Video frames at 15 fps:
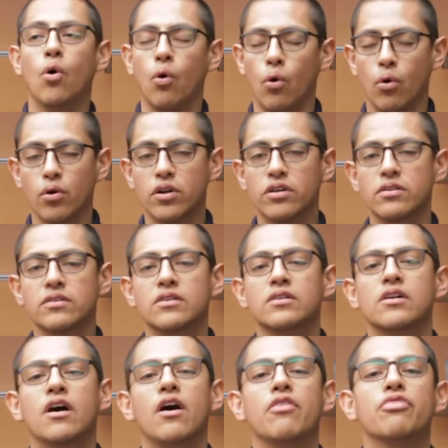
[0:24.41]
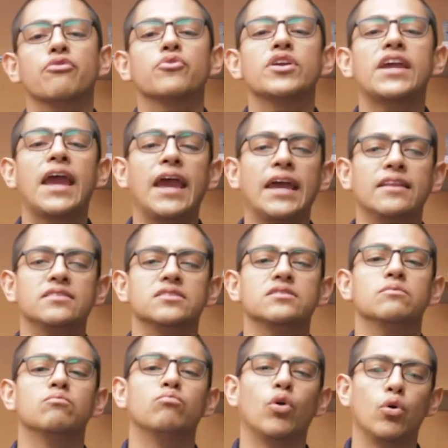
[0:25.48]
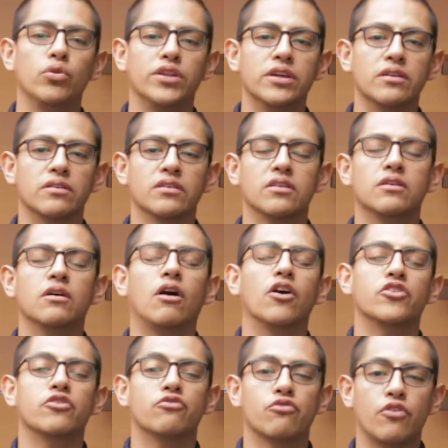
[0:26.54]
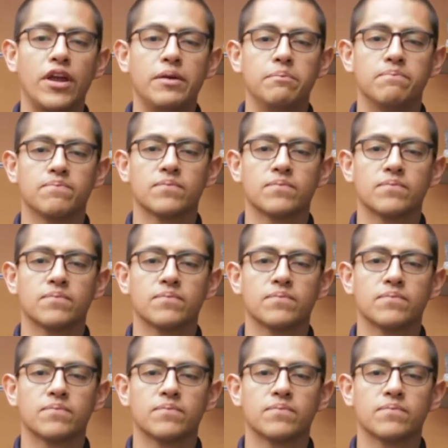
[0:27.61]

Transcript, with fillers: or a 3 8 molding on your frame.